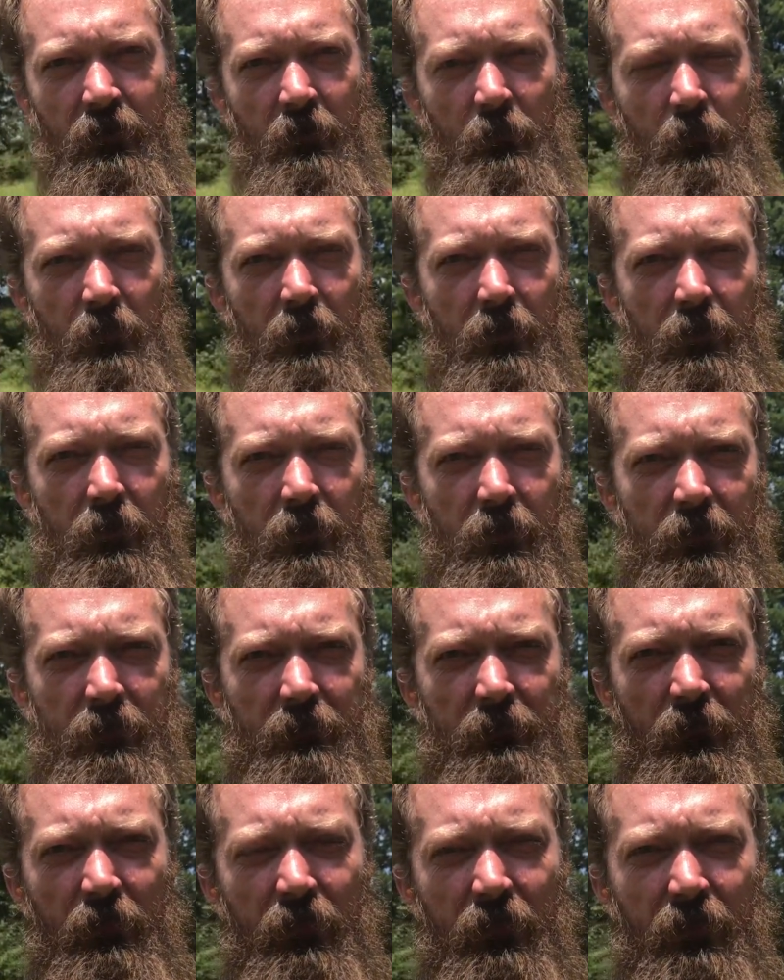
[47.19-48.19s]
but uh,
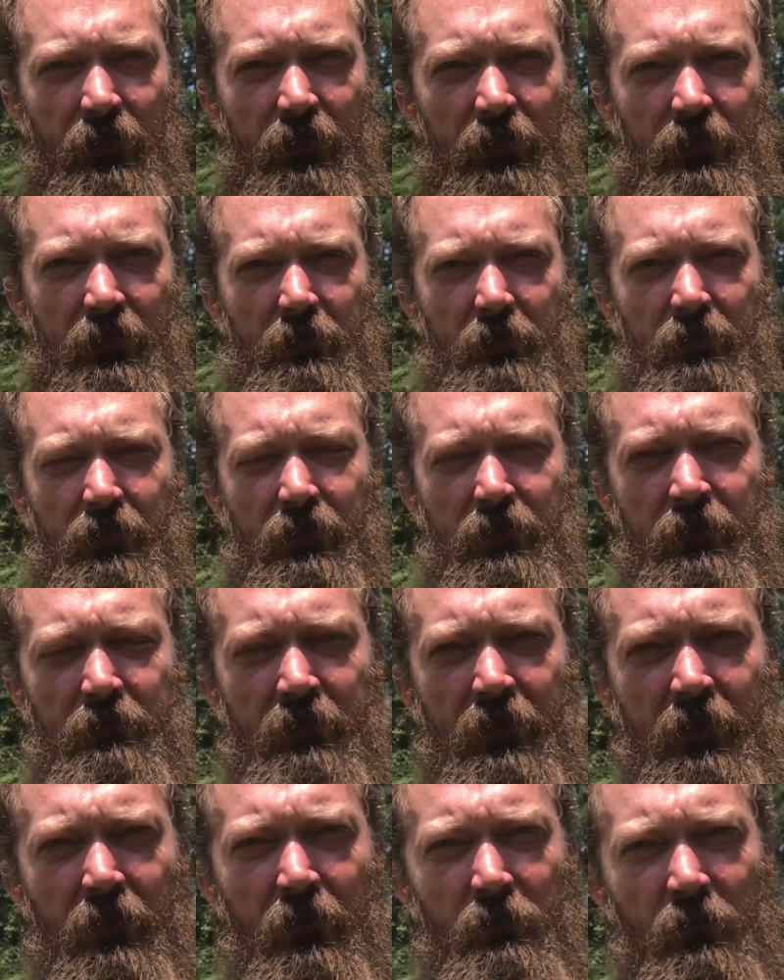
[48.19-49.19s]
uh I've
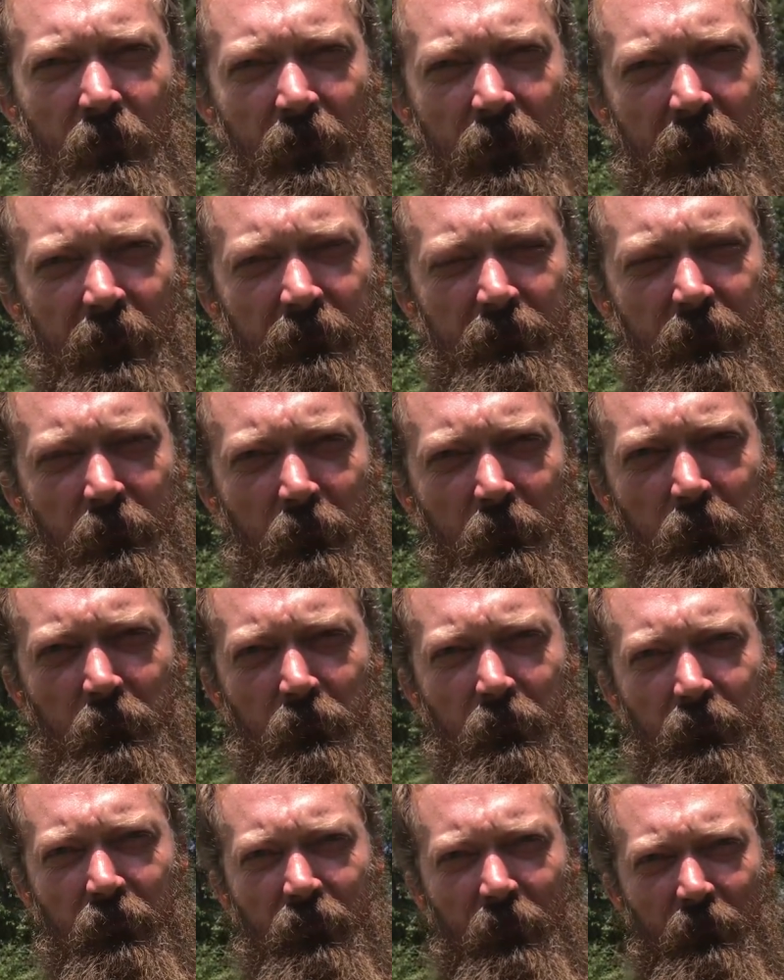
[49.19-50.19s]
carried Mariah's little
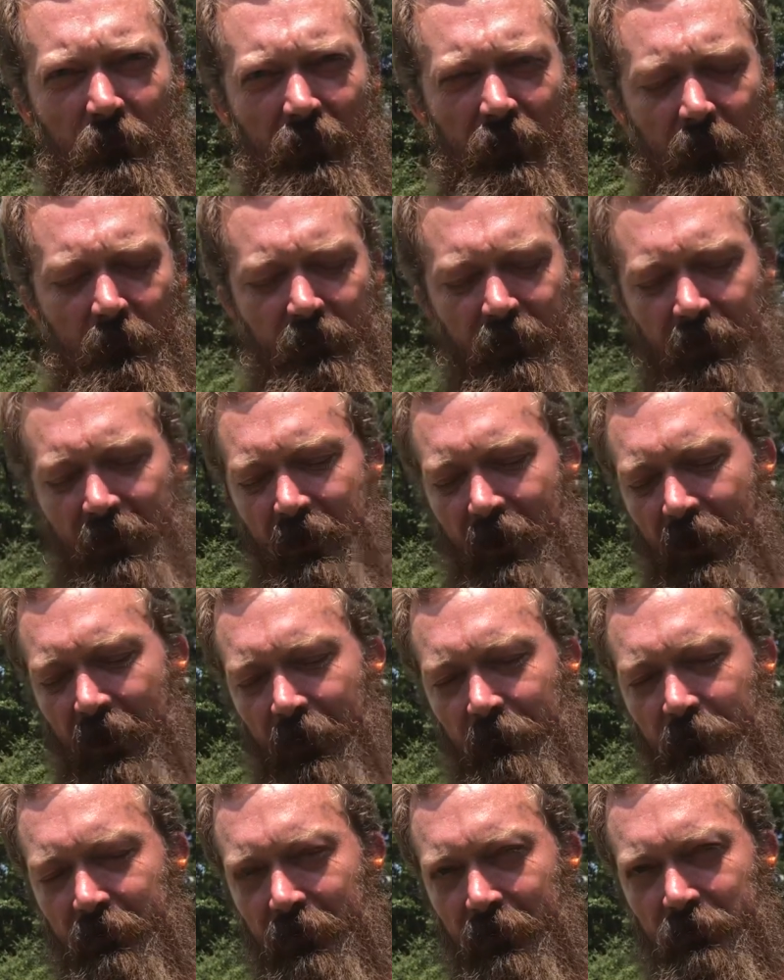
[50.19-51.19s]
Ruger sometimes in a
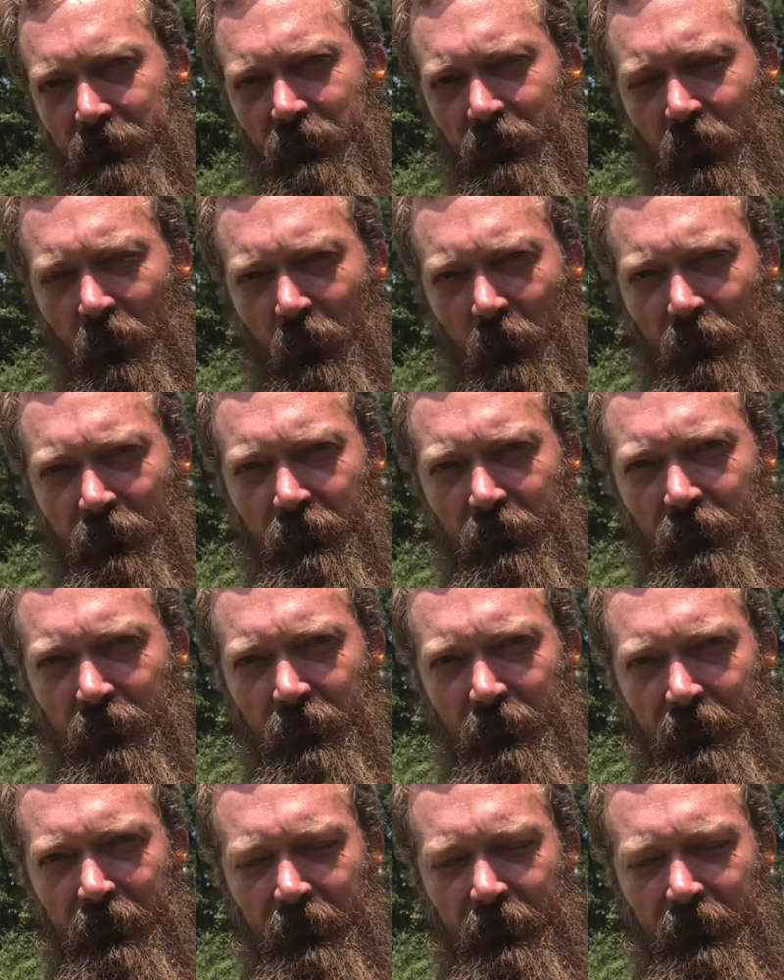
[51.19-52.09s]
non-retention holster.